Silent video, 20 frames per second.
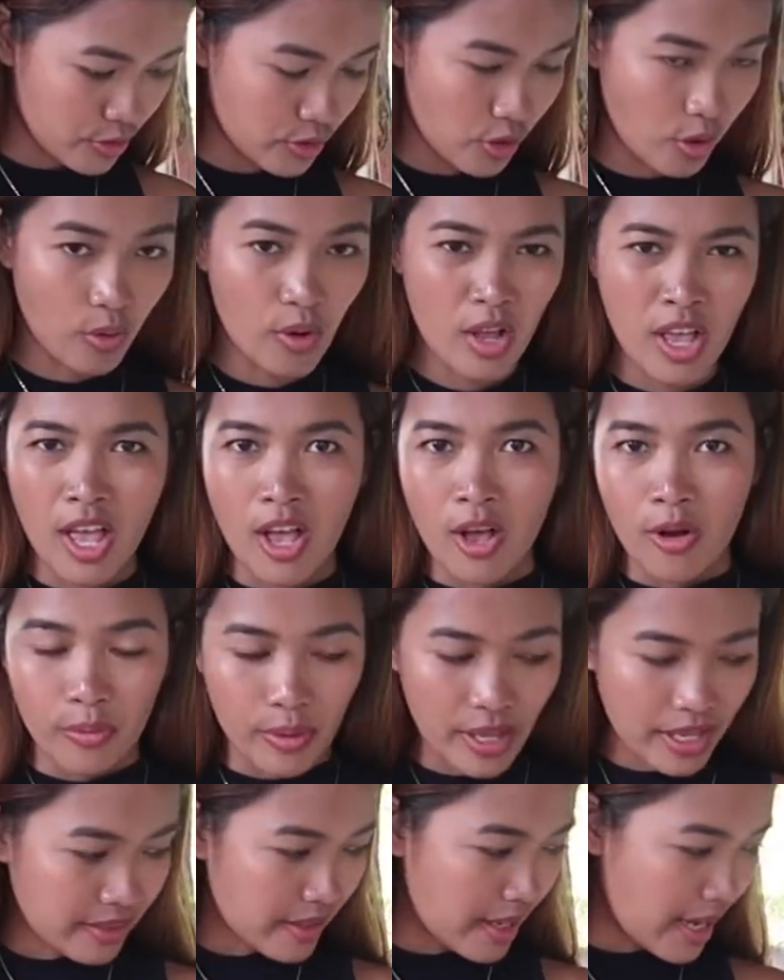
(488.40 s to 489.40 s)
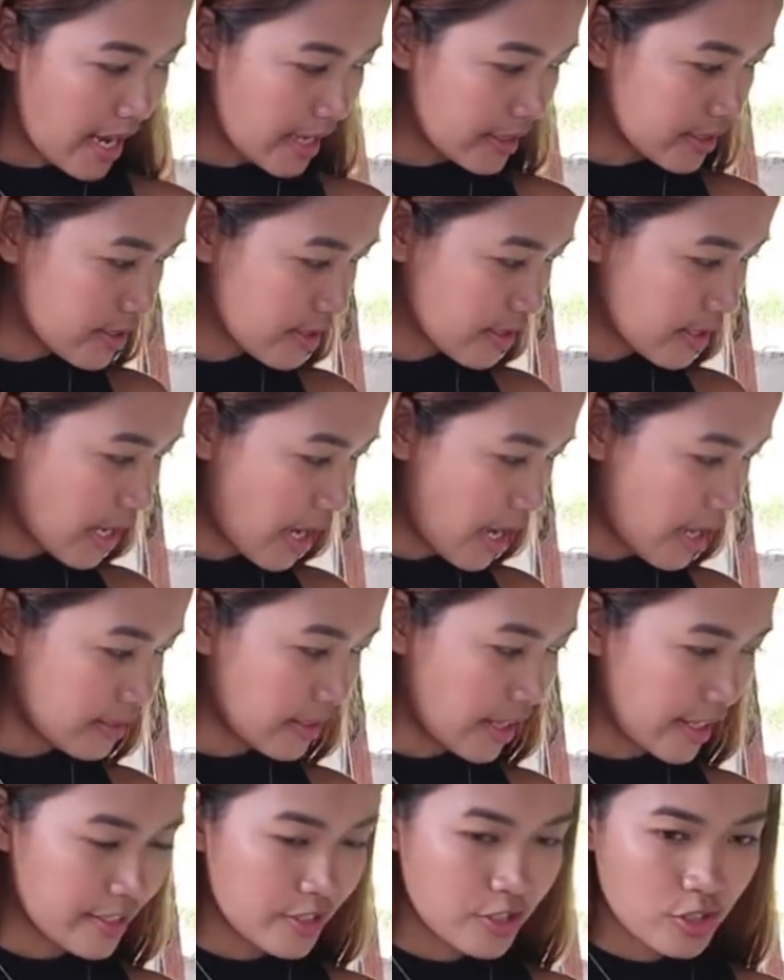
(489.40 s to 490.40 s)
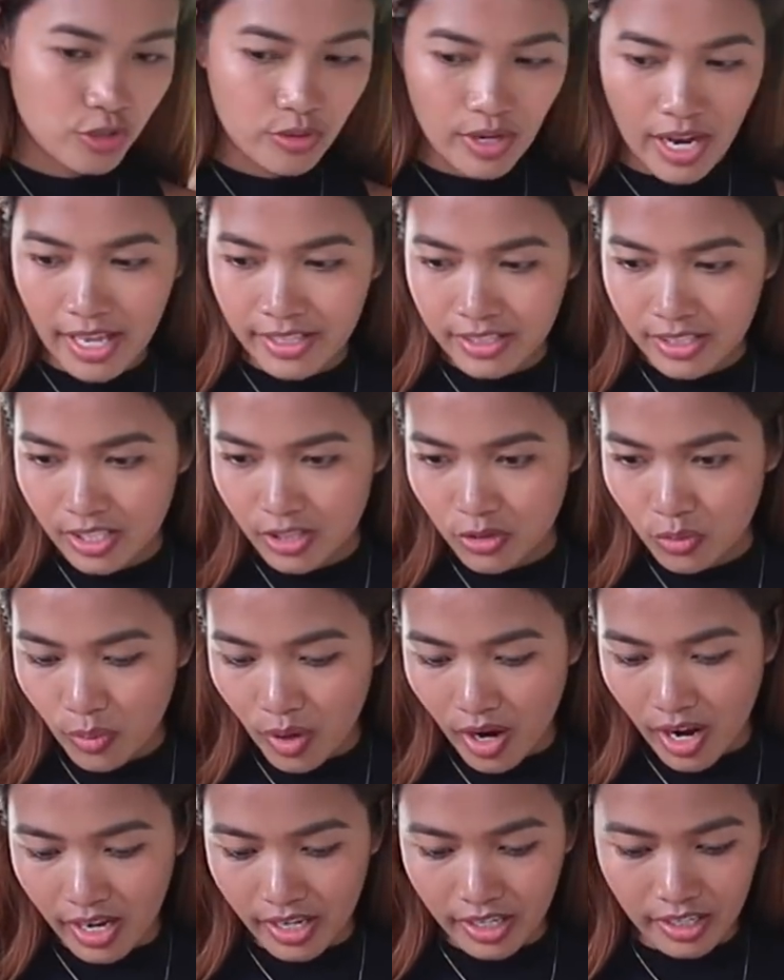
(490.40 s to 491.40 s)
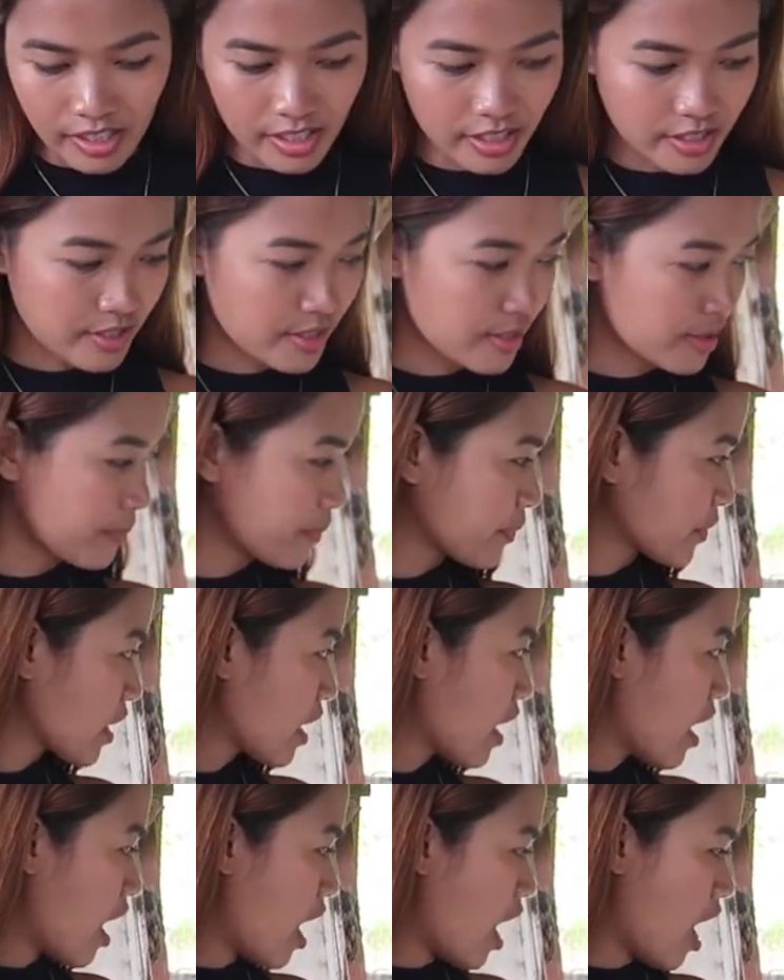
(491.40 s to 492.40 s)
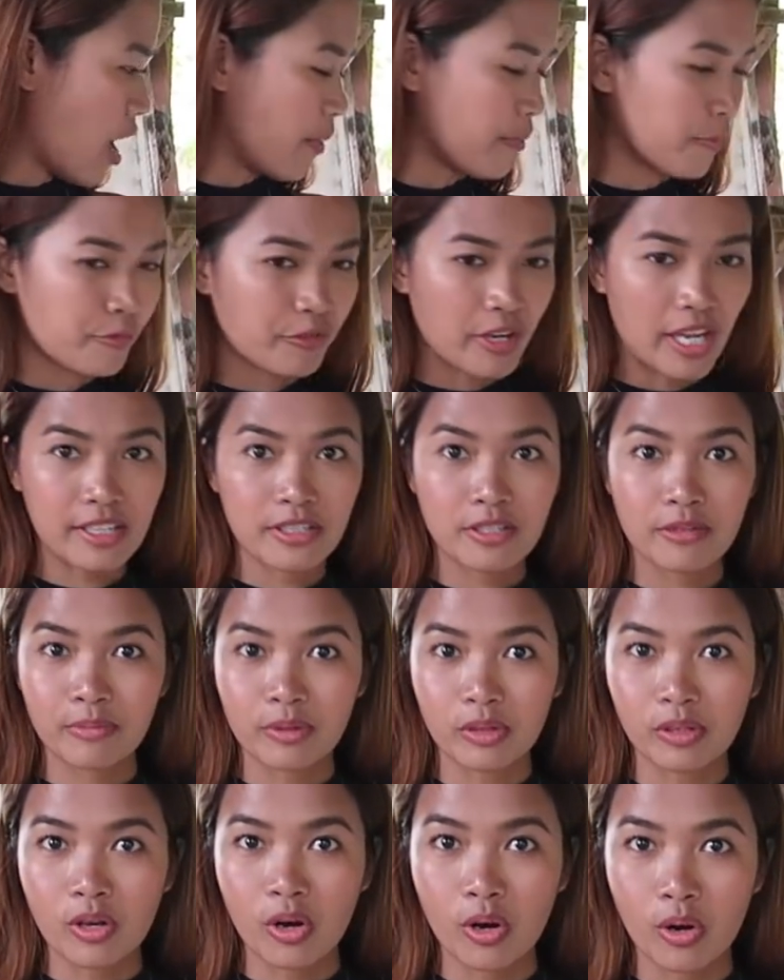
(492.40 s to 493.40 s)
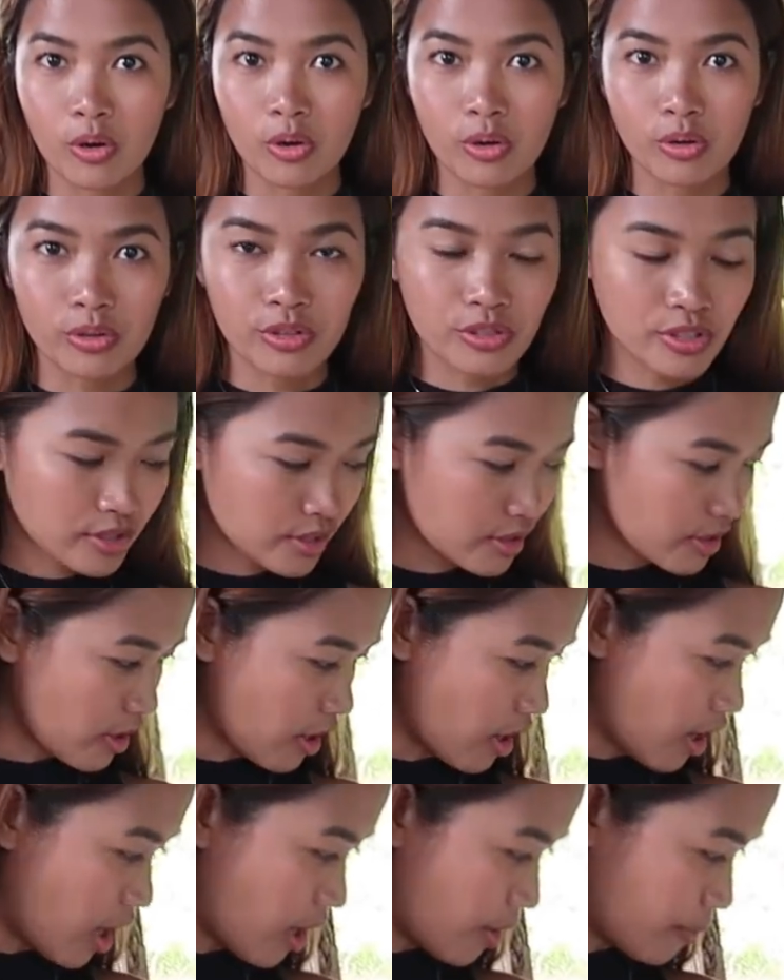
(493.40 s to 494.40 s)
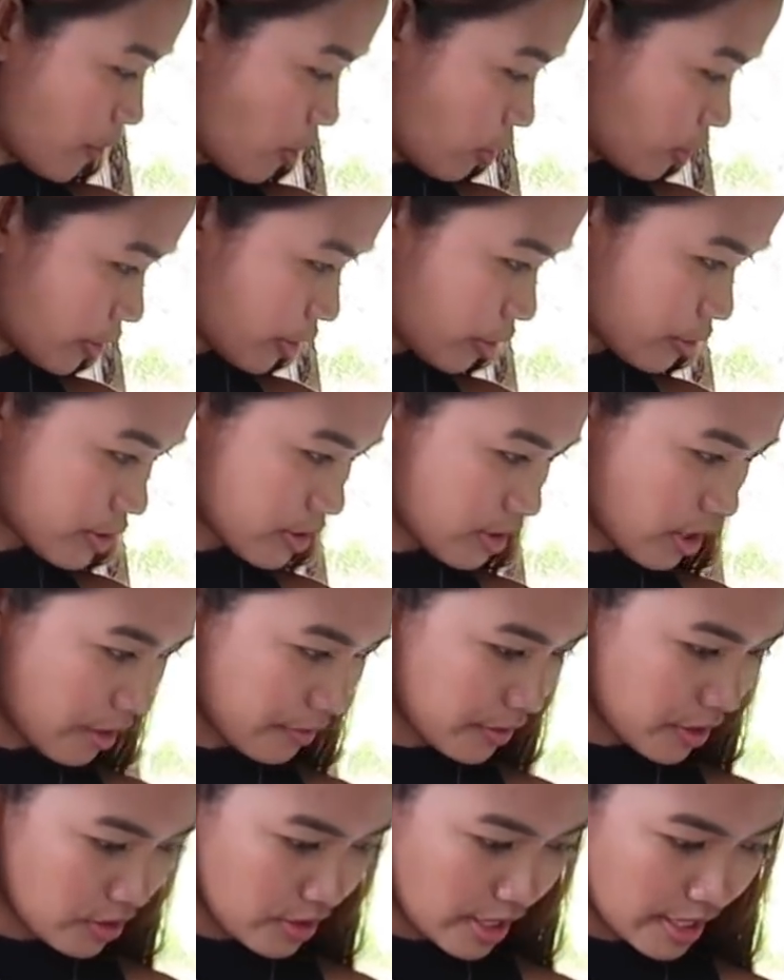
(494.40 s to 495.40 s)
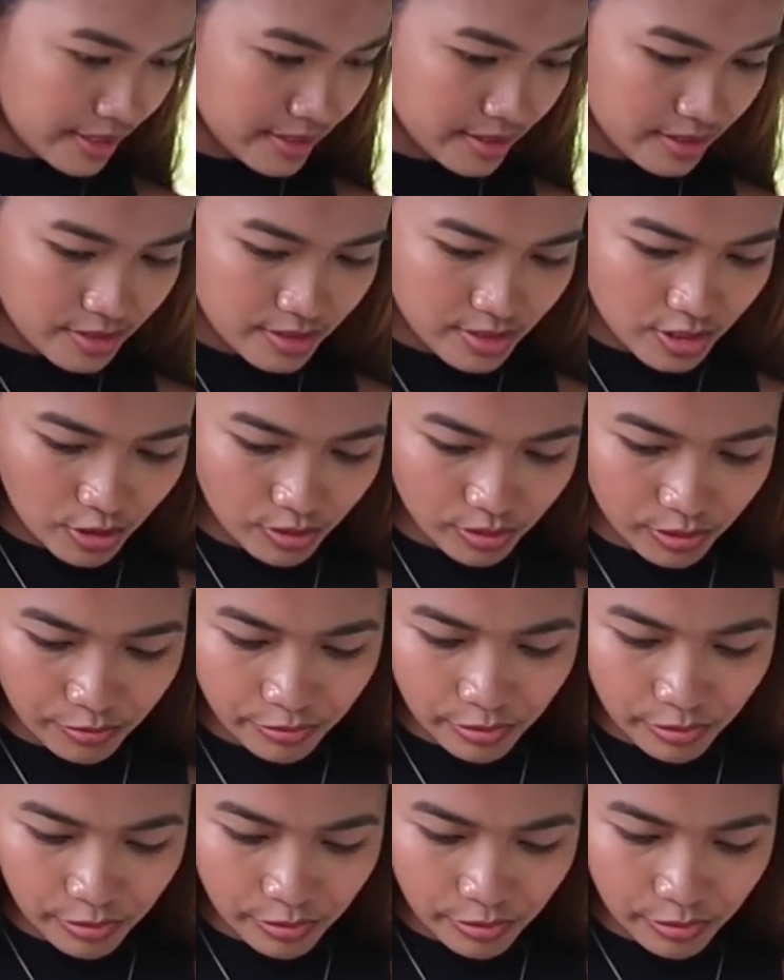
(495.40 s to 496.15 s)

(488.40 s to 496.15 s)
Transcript: So they had to get like stranded wires, flexible hose, all those stuff that you guys can see on the